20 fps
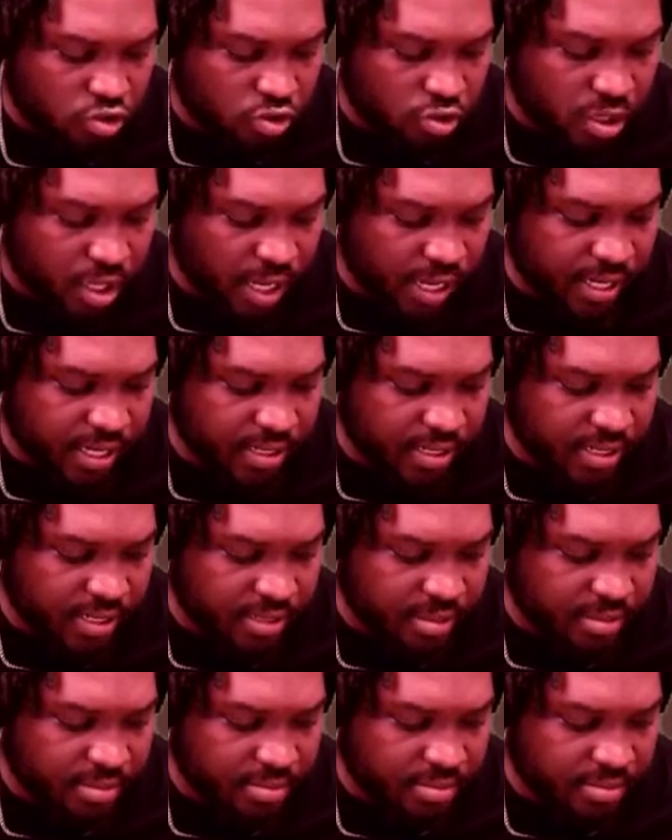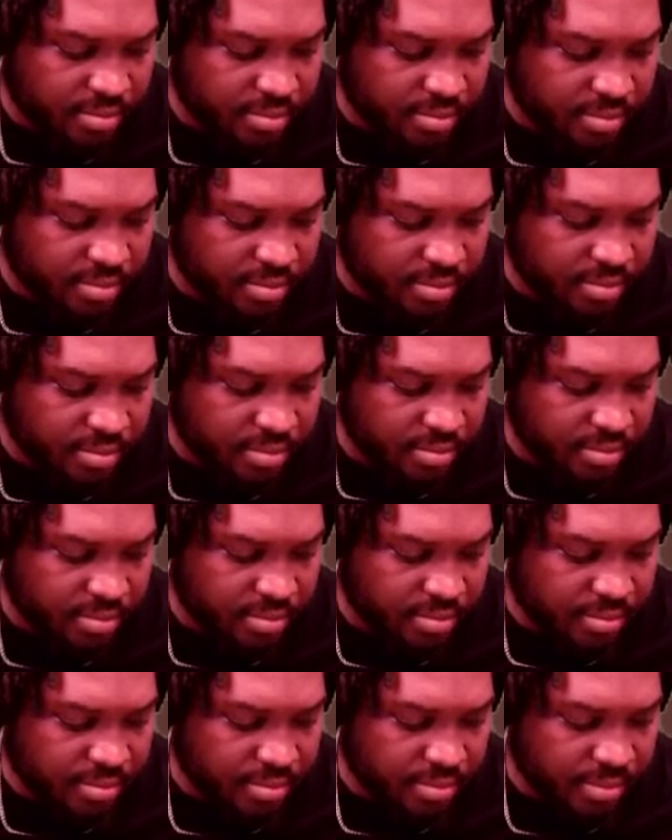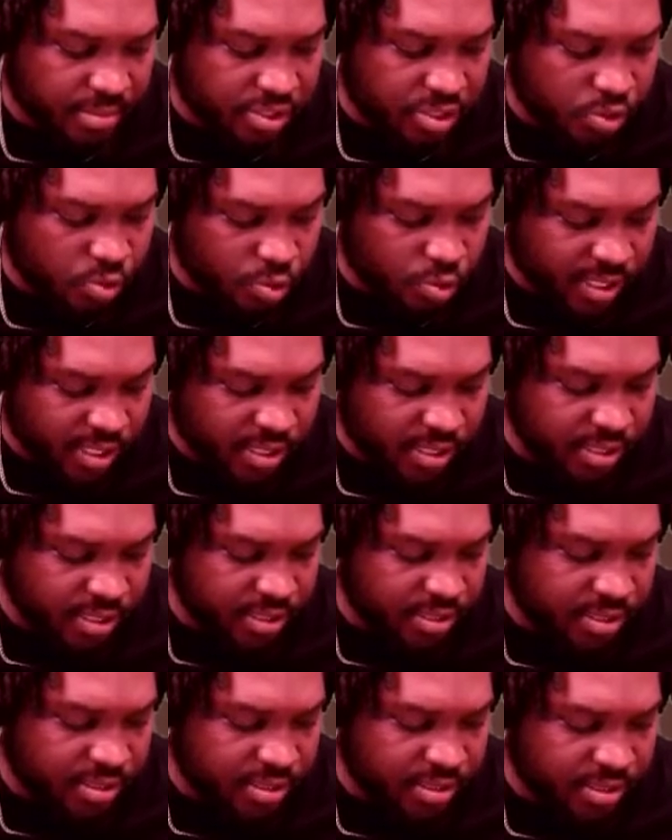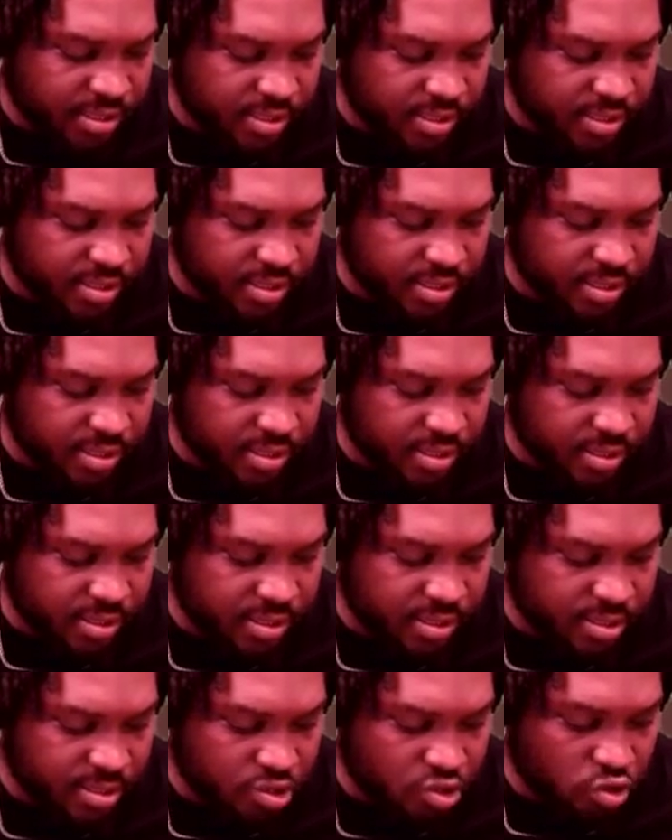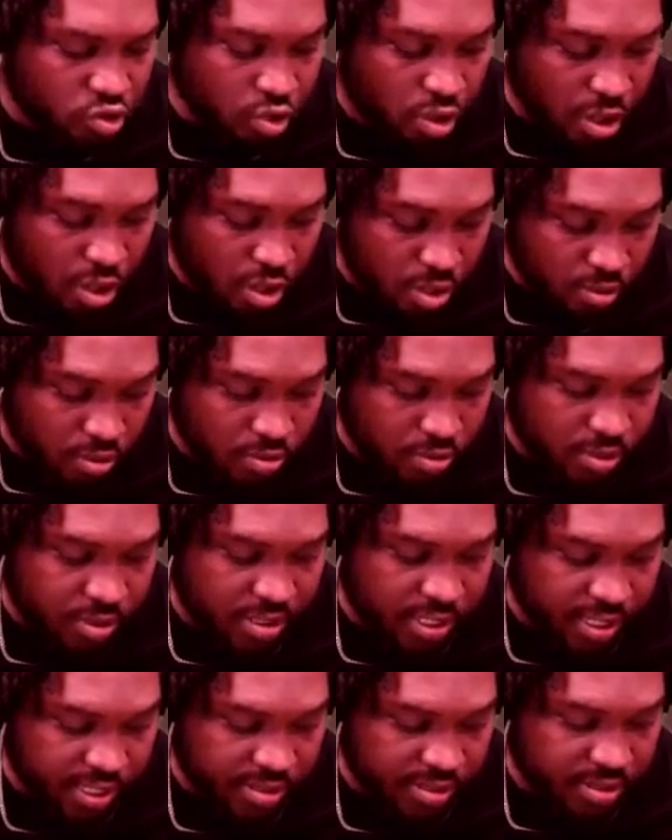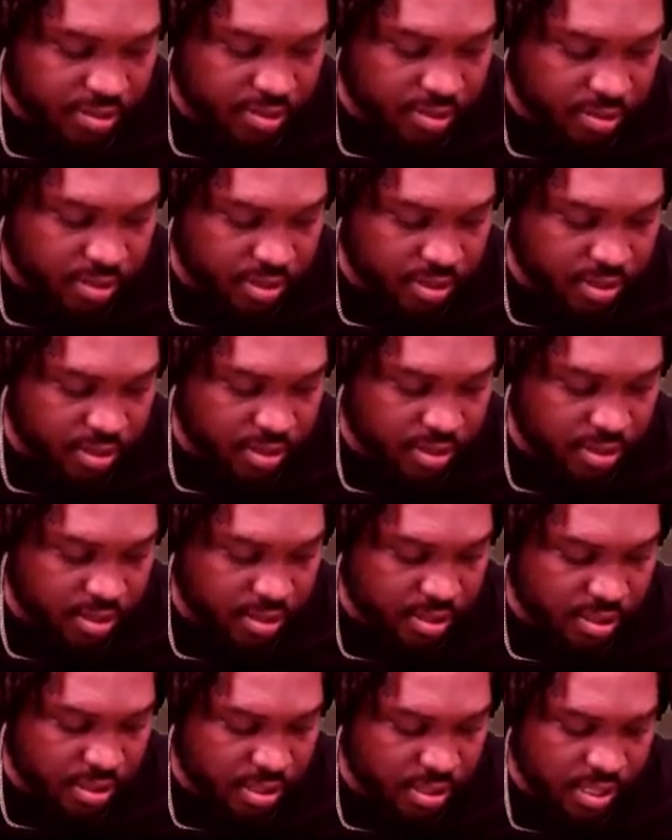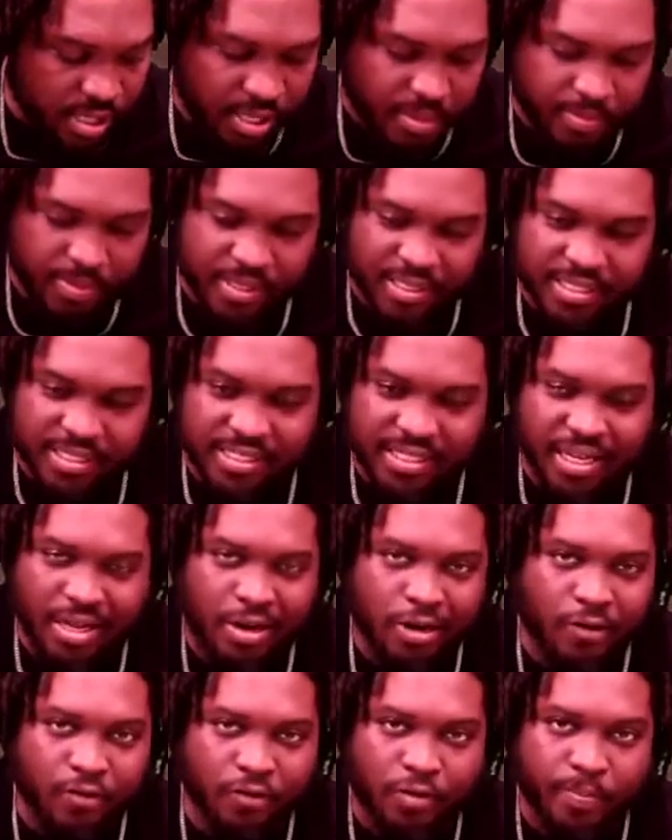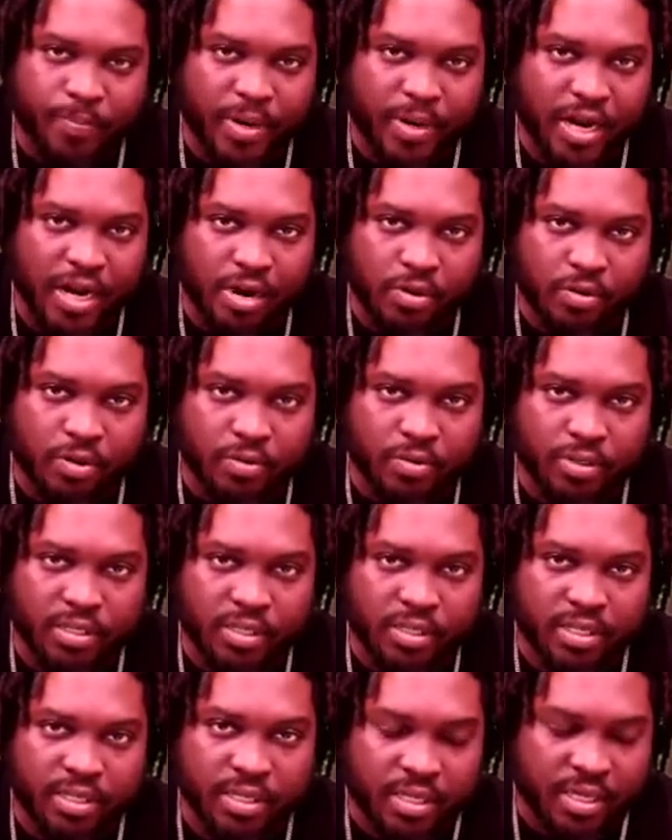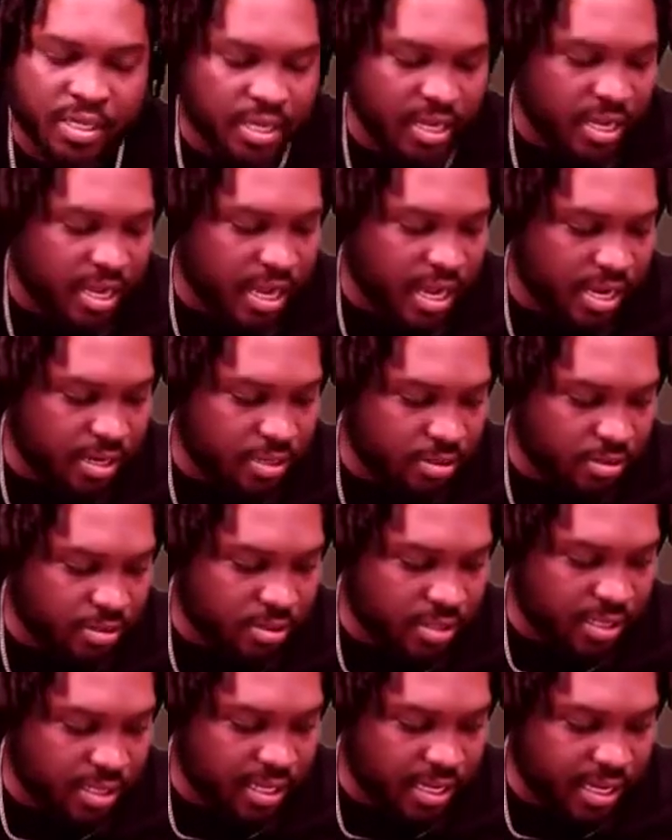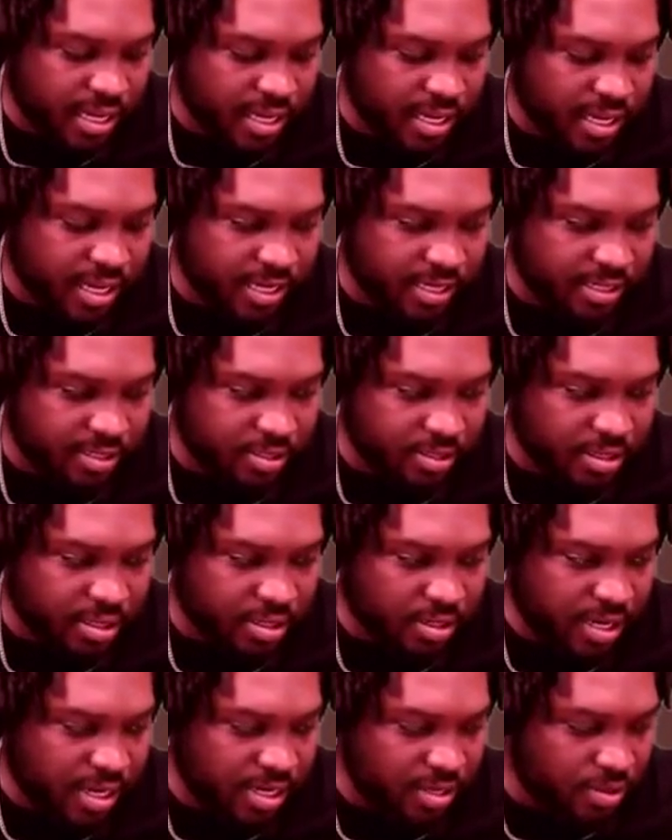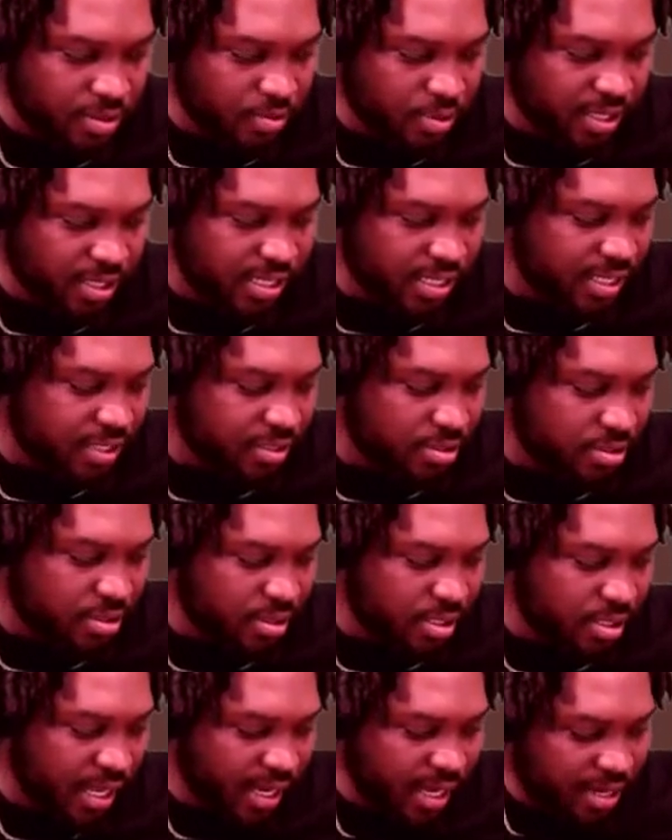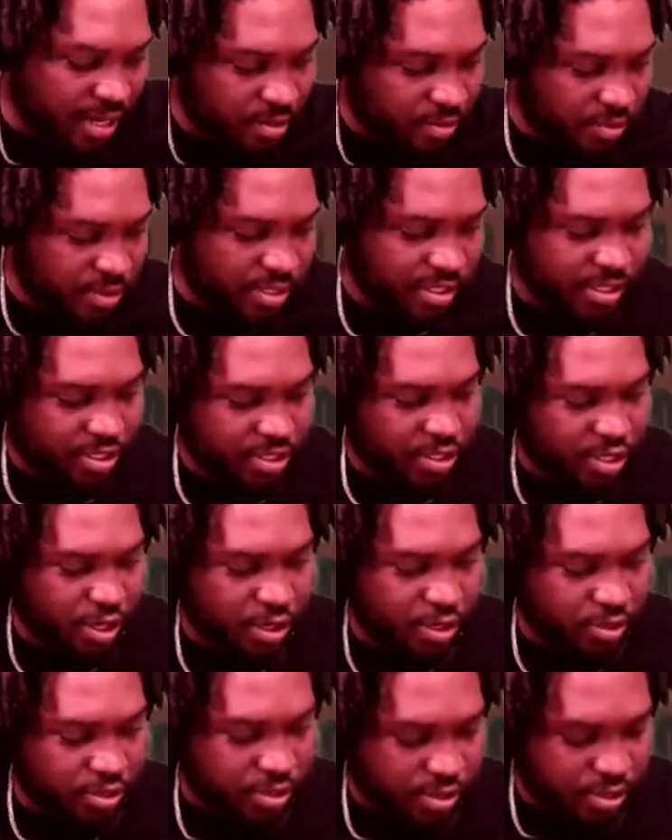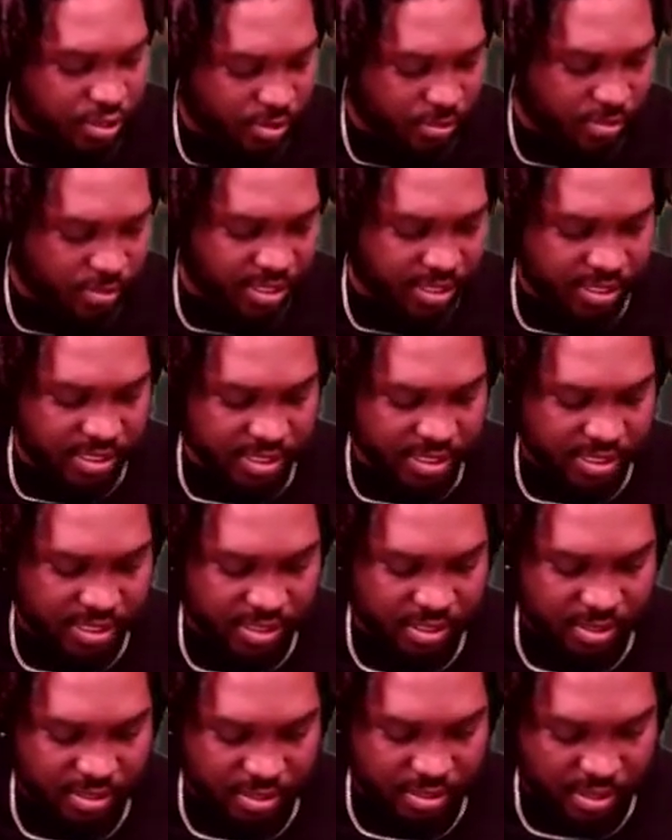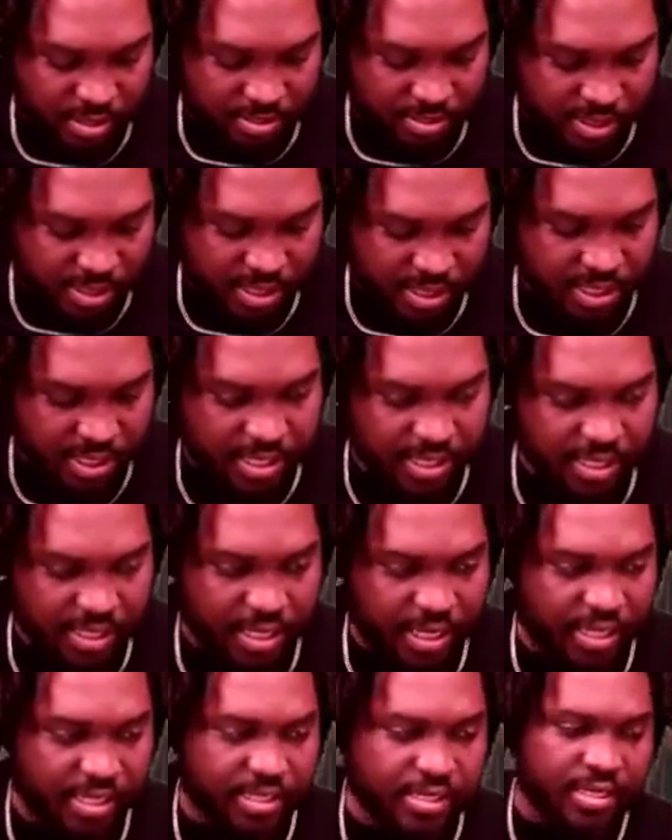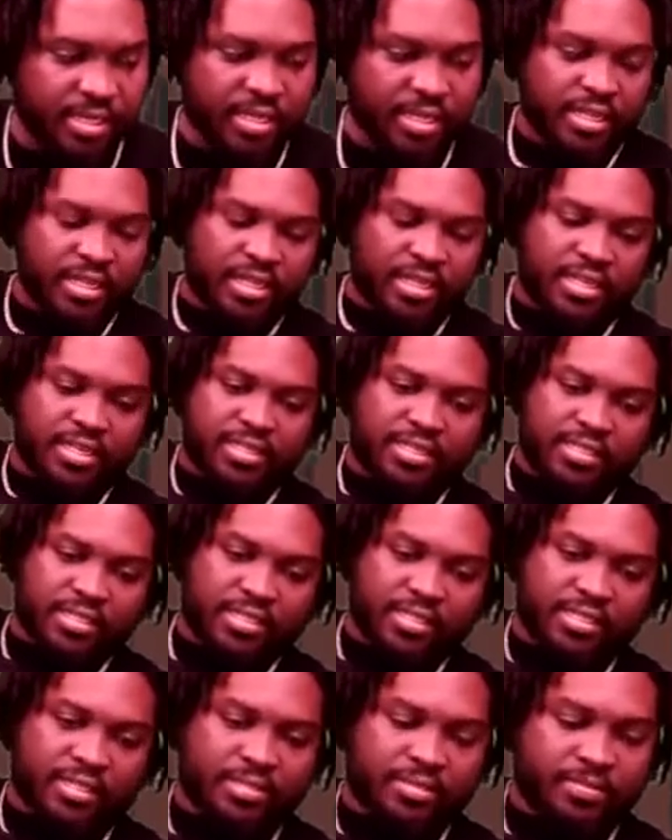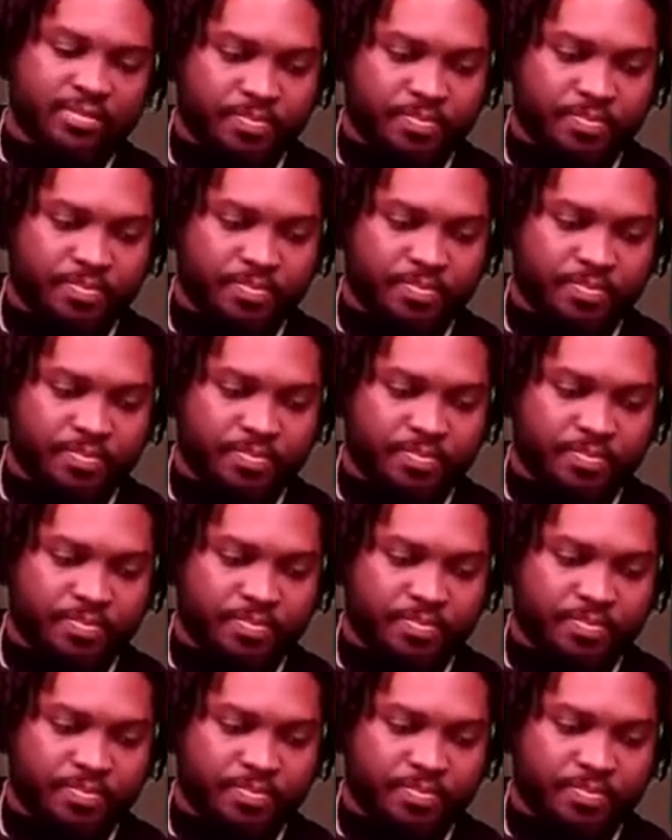like sweet, strong taste to it, but it's not overpowering. I don't want to get like, I don't want to indulge too much, you know what I'm saying, and like get to